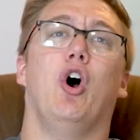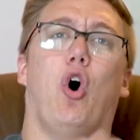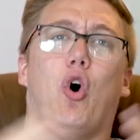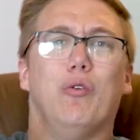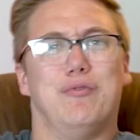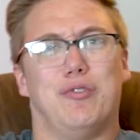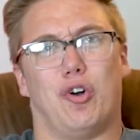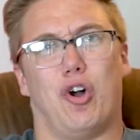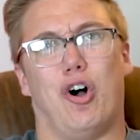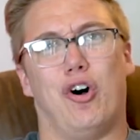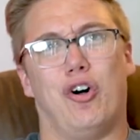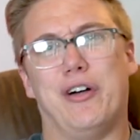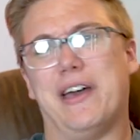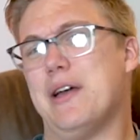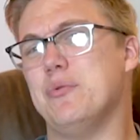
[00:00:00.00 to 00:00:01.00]

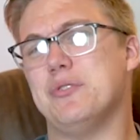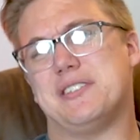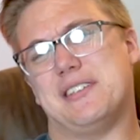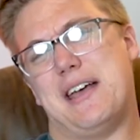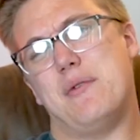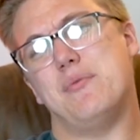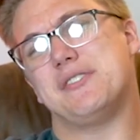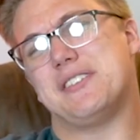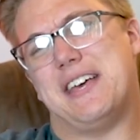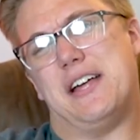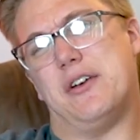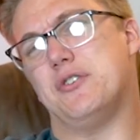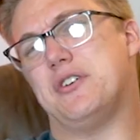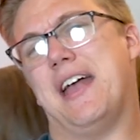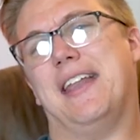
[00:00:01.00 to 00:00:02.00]
overall, it was an
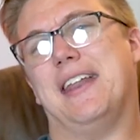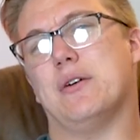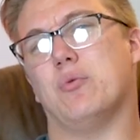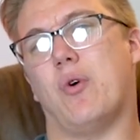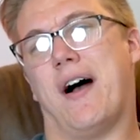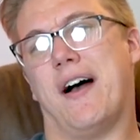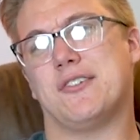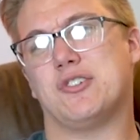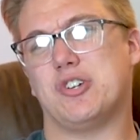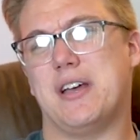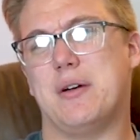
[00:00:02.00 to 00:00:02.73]
entertaining watch.